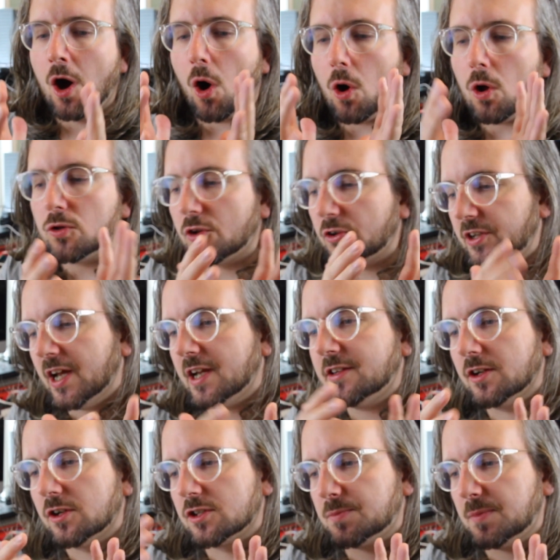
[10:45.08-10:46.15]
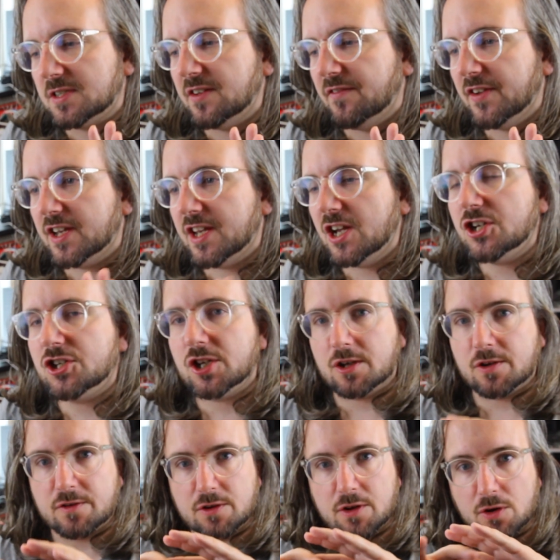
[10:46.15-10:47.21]
all the technical specification
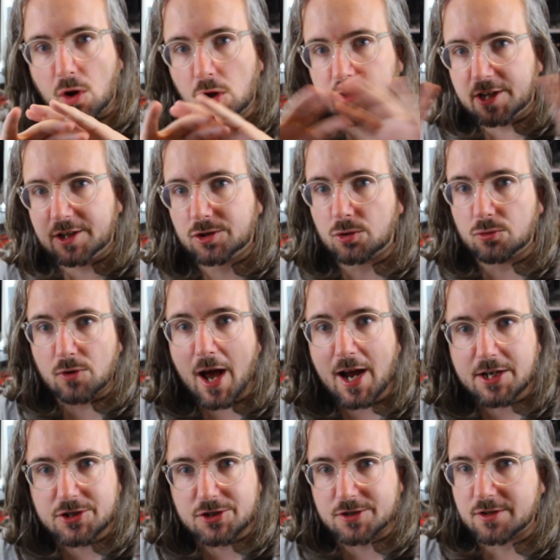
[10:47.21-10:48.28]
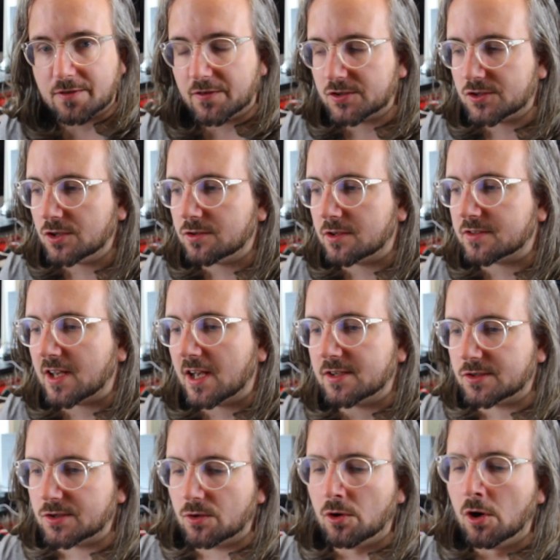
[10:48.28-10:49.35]
and all the interactions of a
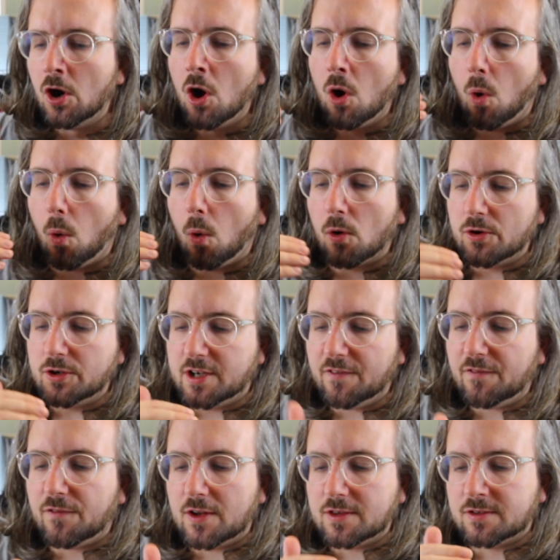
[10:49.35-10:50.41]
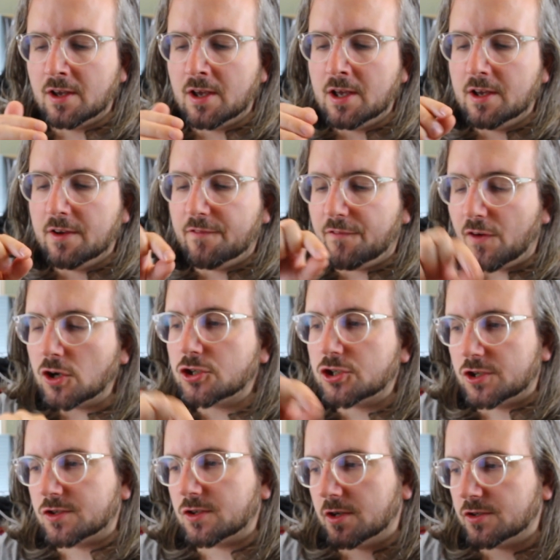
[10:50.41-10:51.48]
synthesizer or different
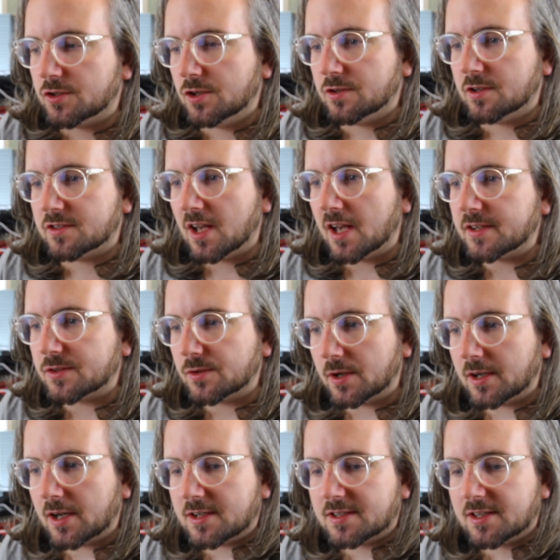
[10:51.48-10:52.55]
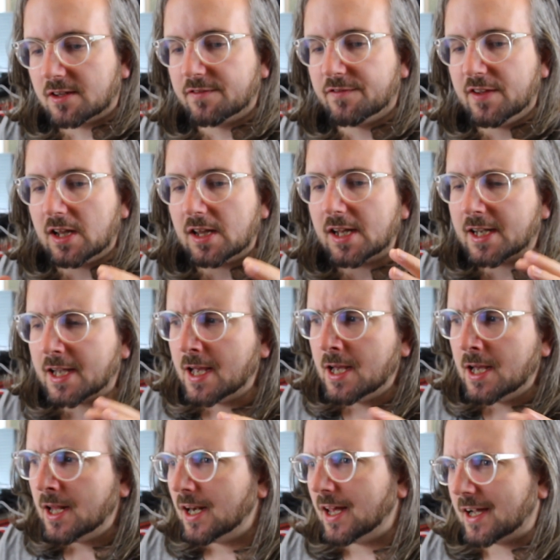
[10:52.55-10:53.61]
functions on a synthesizer. And I still feel like
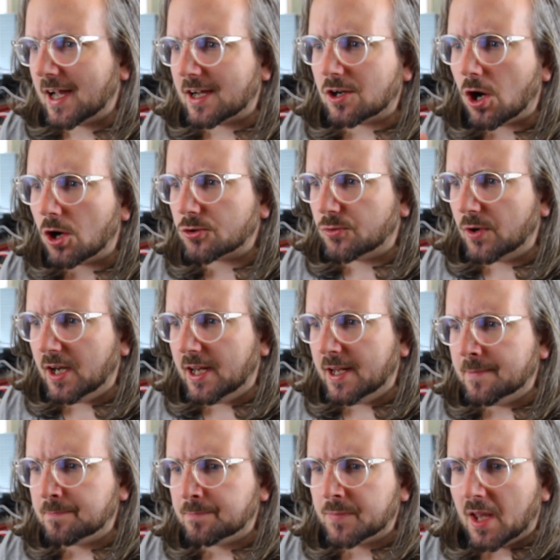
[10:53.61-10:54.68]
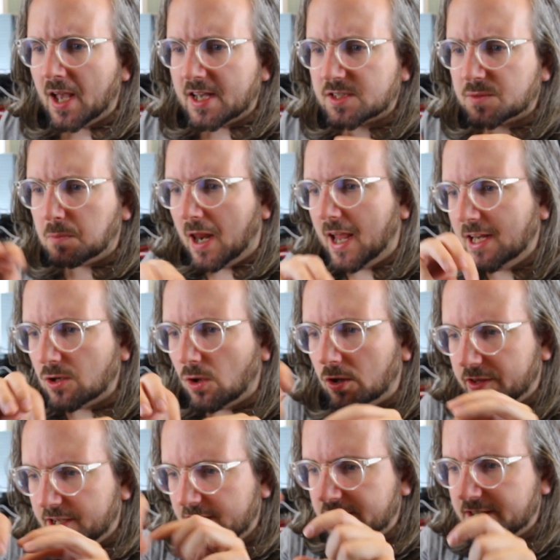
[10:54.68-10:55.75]
I can't really explain all
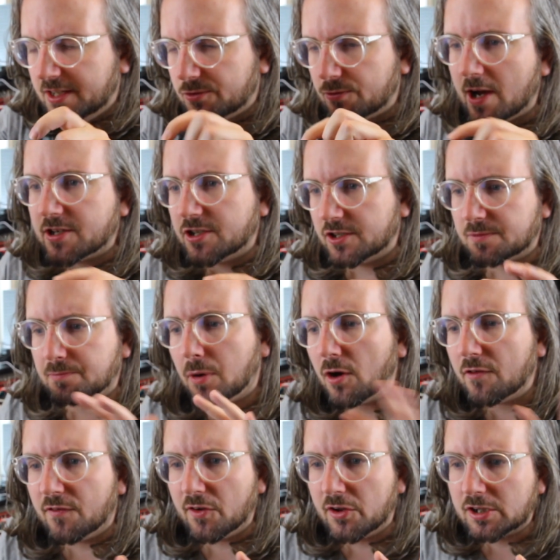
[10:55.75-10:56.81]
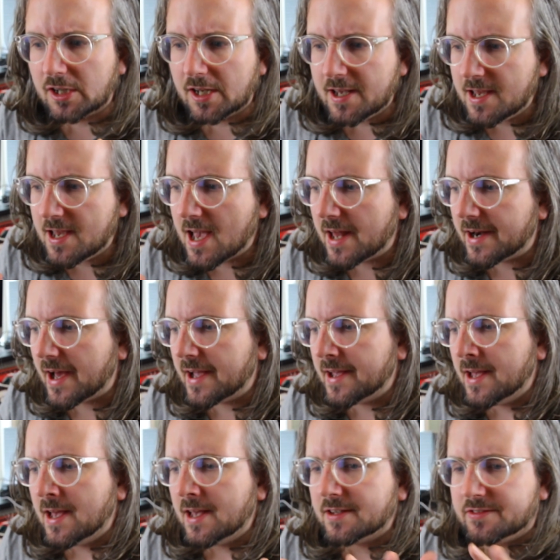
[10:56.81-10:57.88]
these interactions perfectly, and
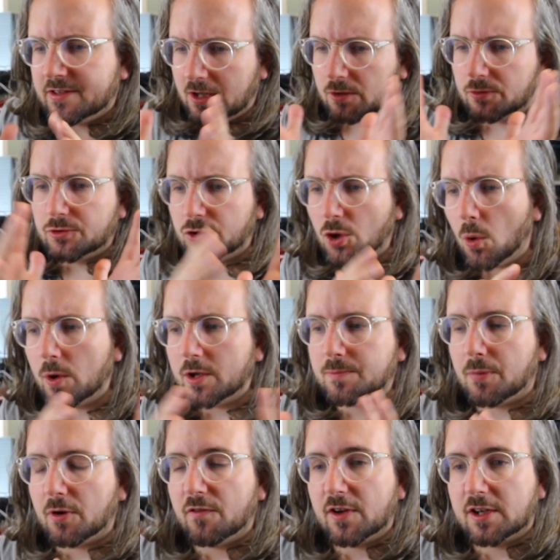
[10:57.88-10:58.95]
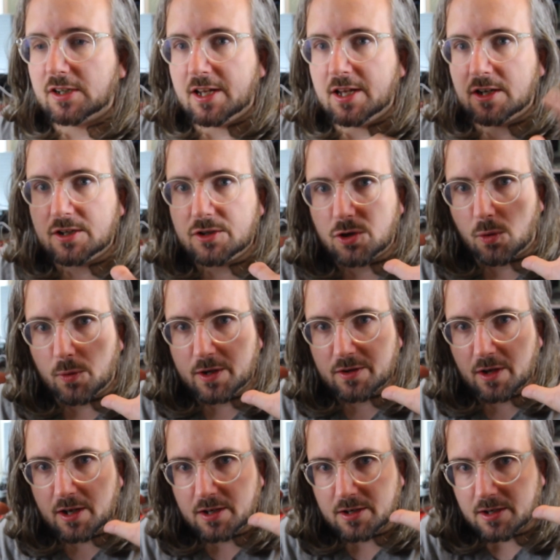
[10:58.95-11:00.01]
I still know it perfectly,
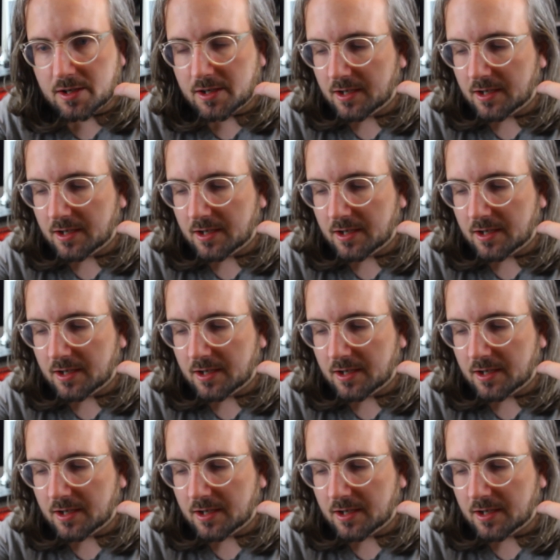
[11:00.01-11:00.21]
in